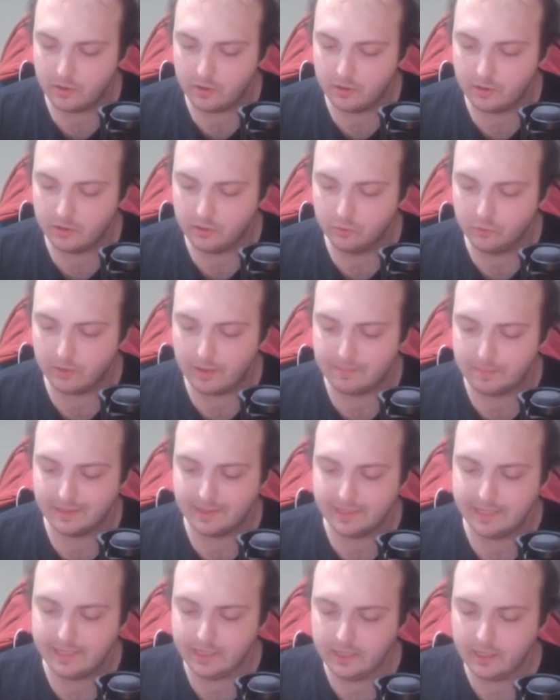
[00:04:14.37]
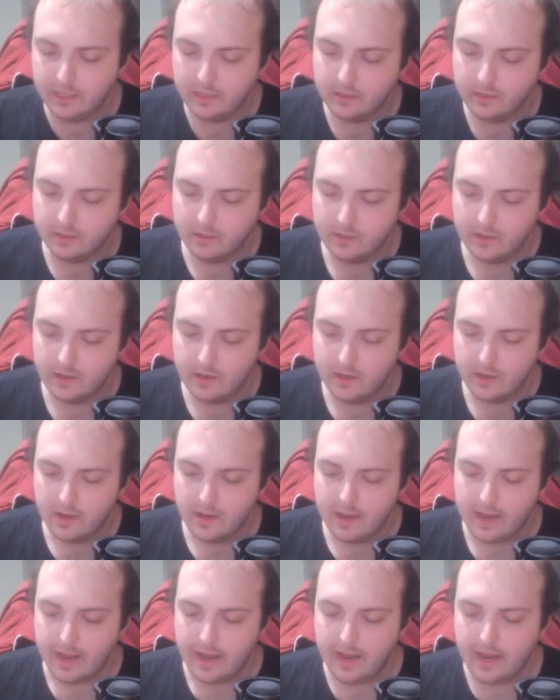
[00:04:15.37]
Gremlina,
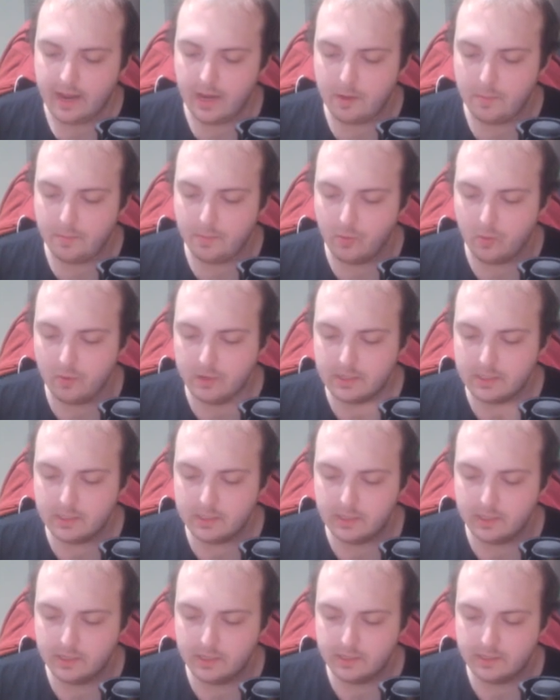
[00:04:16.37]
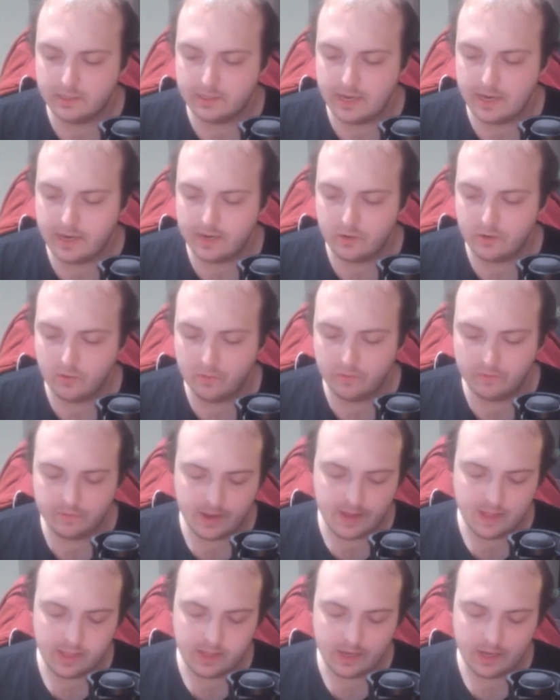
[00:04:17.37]
and Poisoneer de
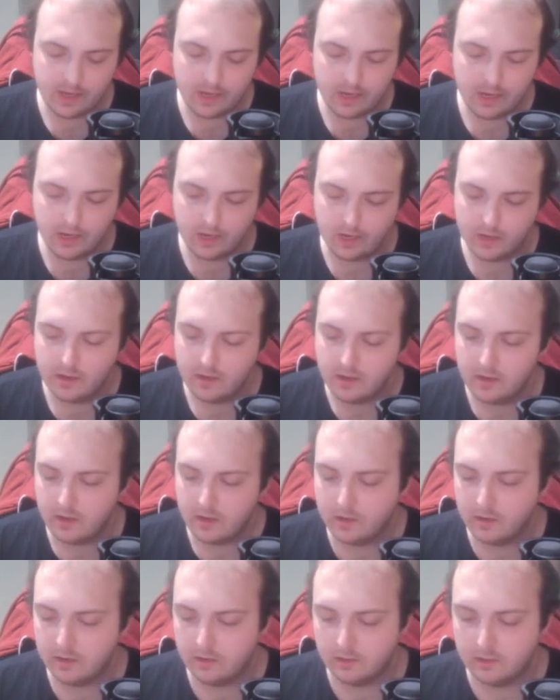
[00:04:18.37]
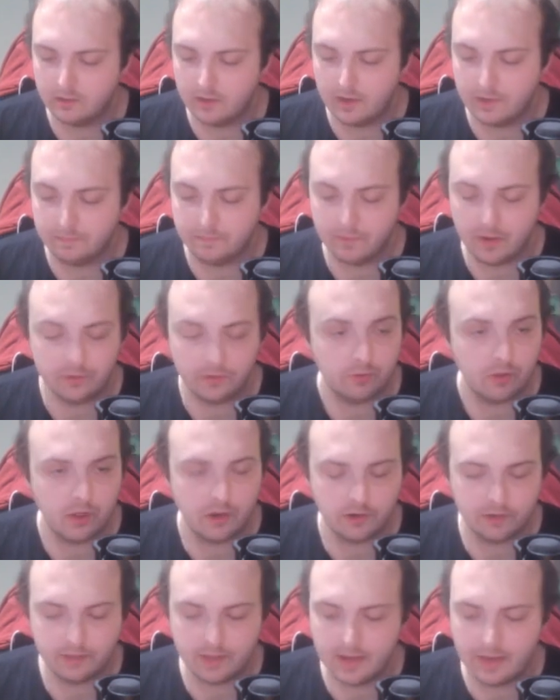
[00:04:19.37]
Nouvelle. I
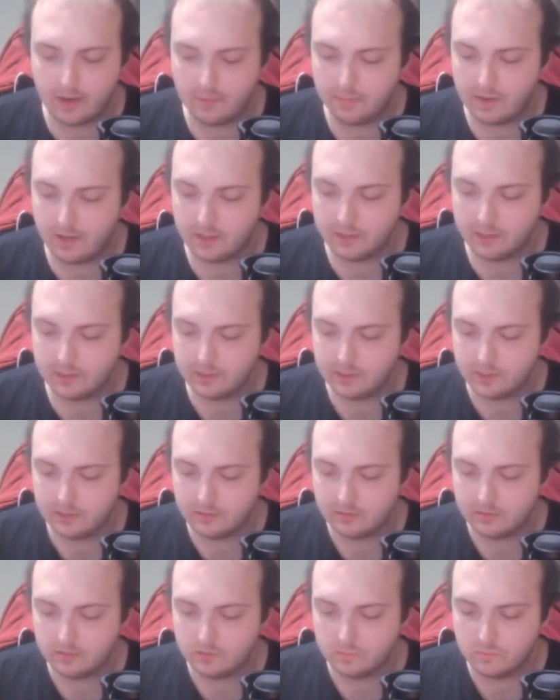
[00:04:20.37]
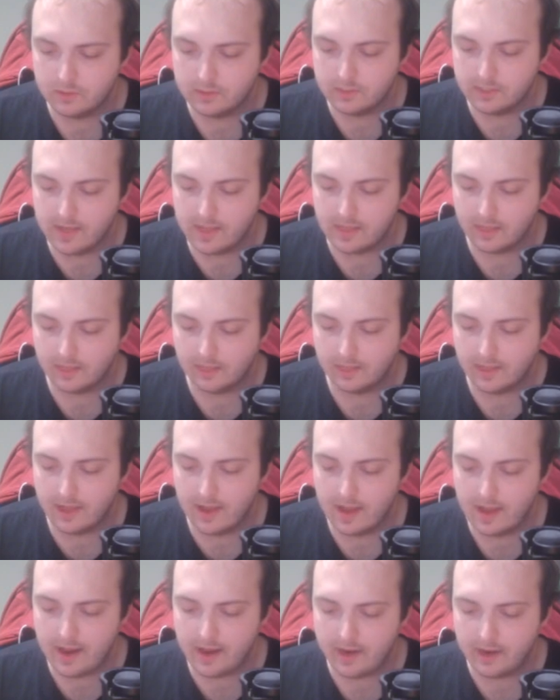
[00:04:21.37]
slaughtered that. Apologies. And also, what's that
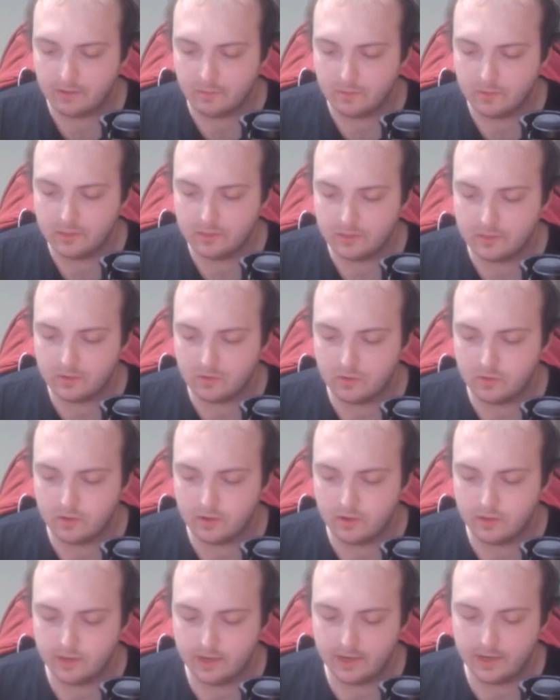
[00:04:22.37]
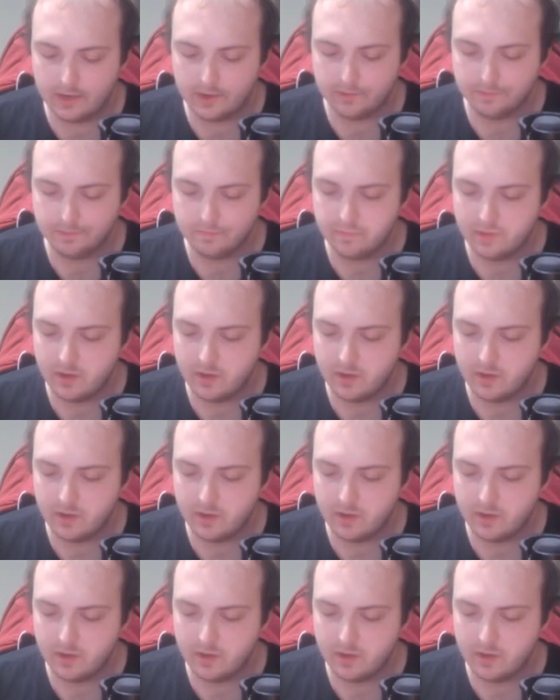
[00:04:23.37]
line? What is going on there?